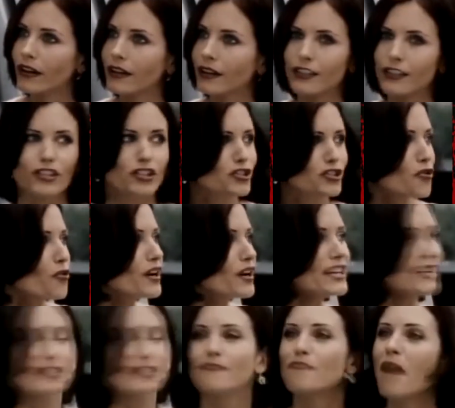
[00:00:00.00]
The
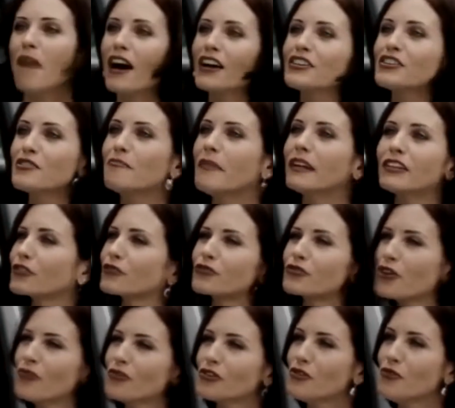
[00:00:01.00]
story is monumental.
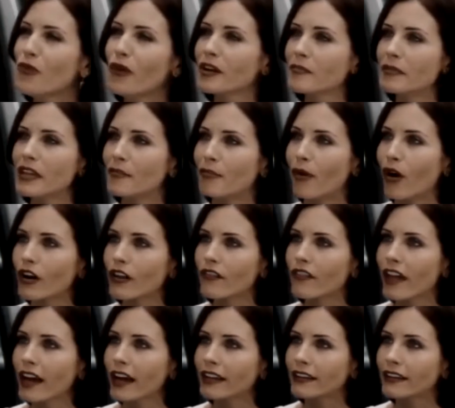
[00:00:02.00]
Don't you want to be a part of that?